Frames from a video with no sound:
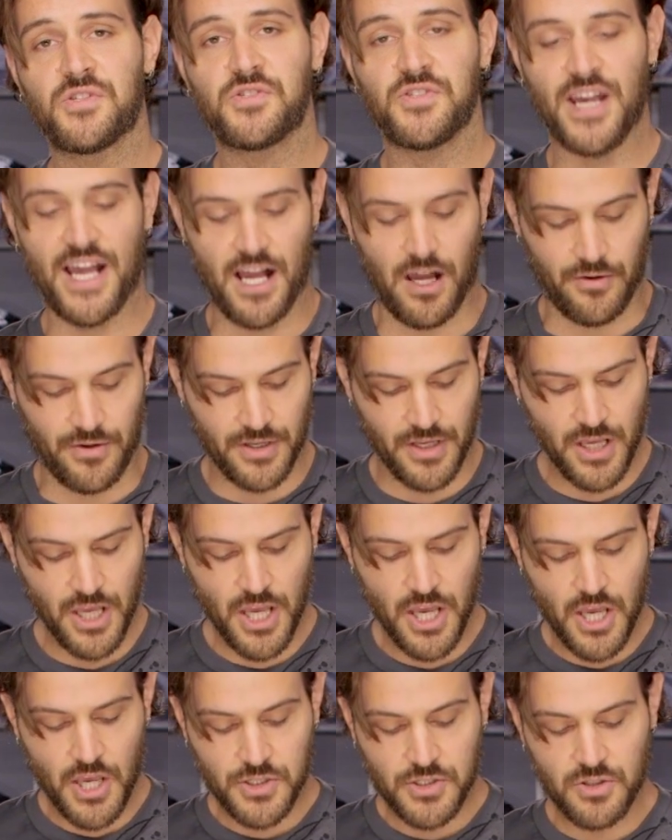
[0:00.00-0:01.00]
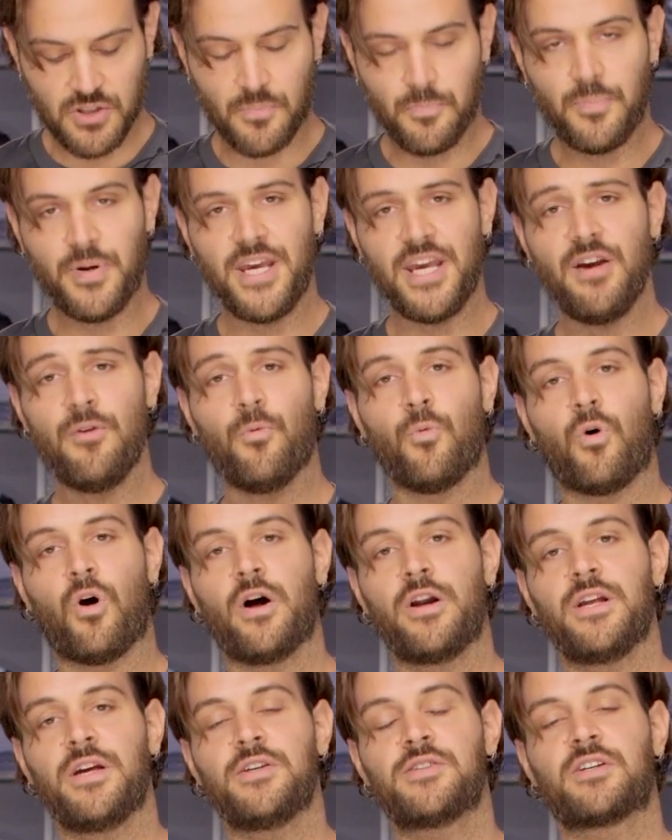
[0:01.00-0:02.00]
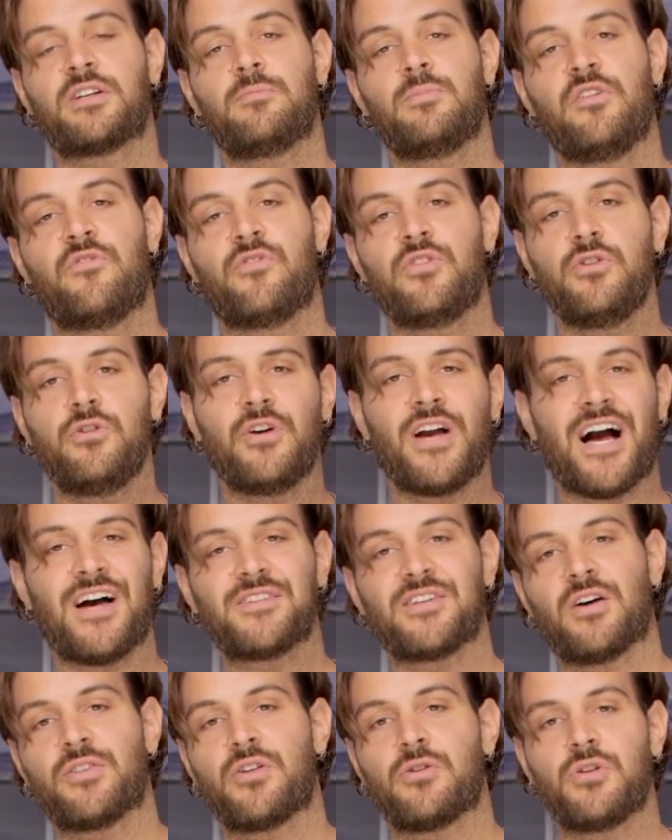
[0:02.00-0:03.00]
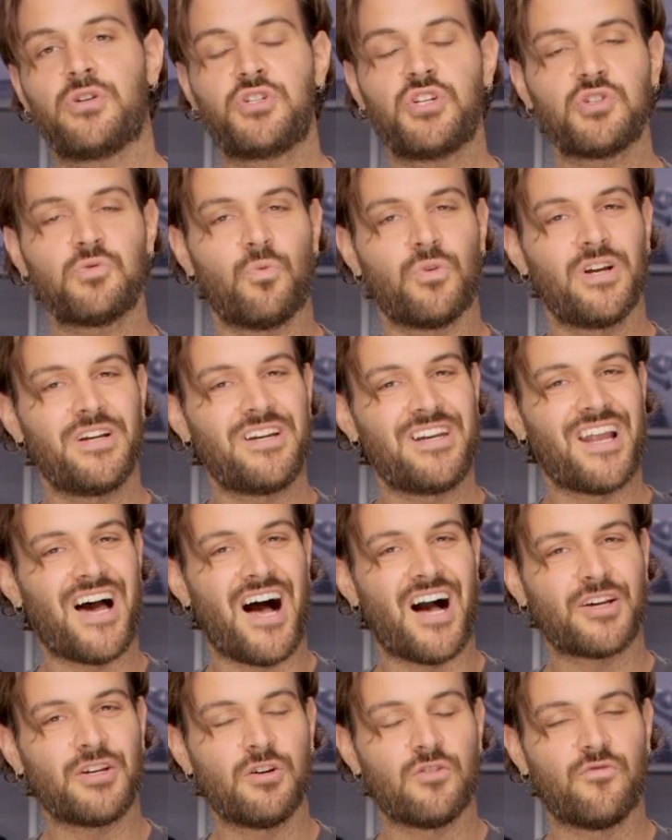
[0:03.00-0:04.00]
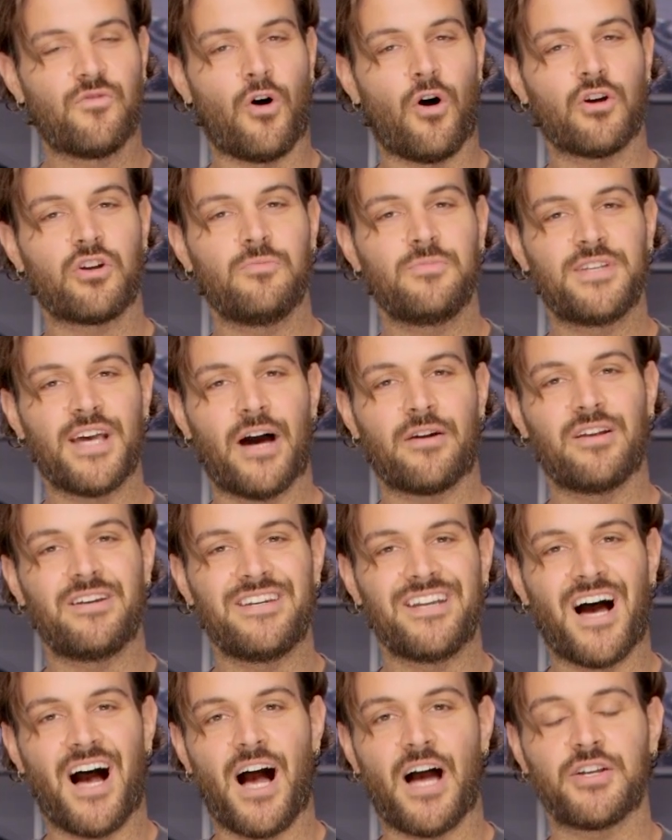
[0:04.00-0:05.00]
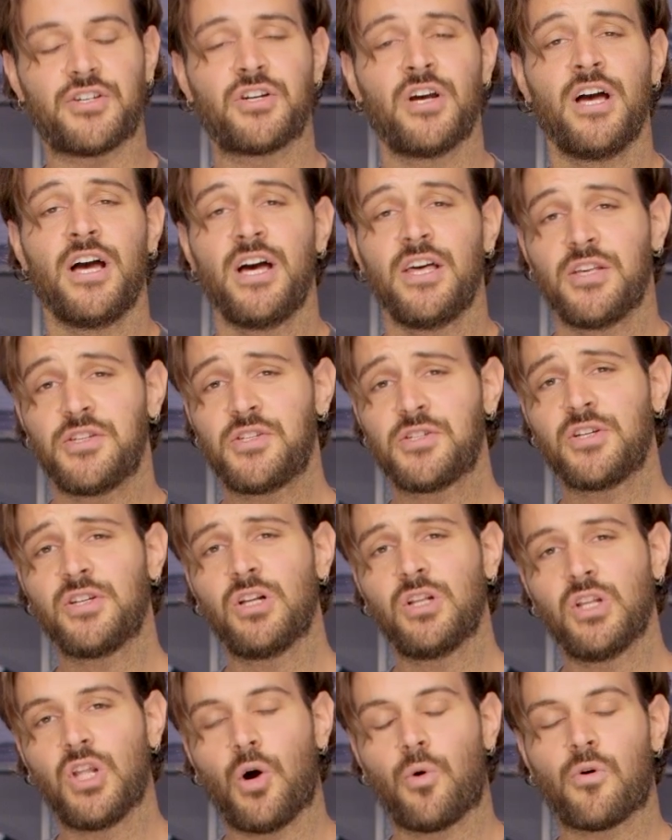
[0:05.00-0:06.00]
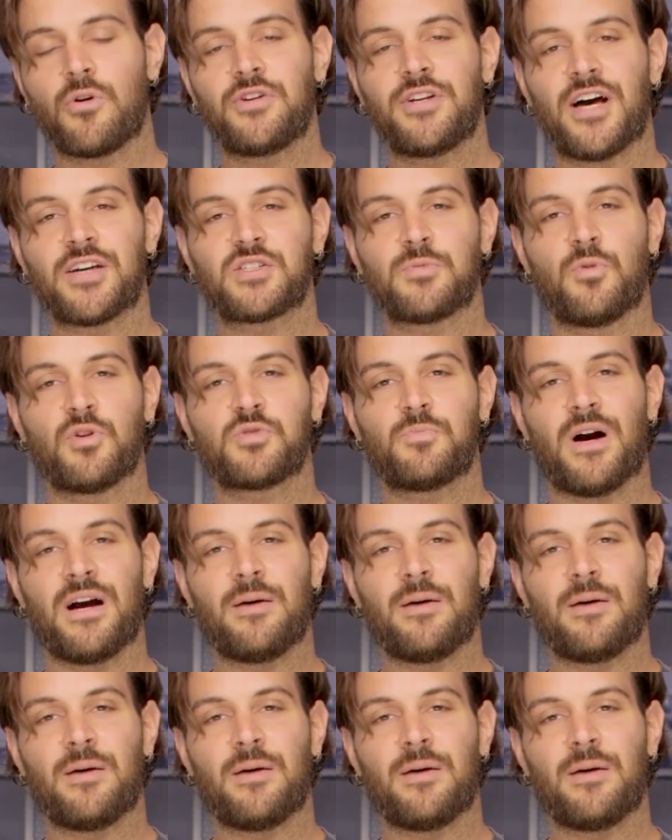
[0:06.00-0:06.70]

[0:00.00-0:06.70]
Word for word: the sound. So the P1 is going to be for you guys out there that just want to knock your volume down a notch. This is going to lower decibels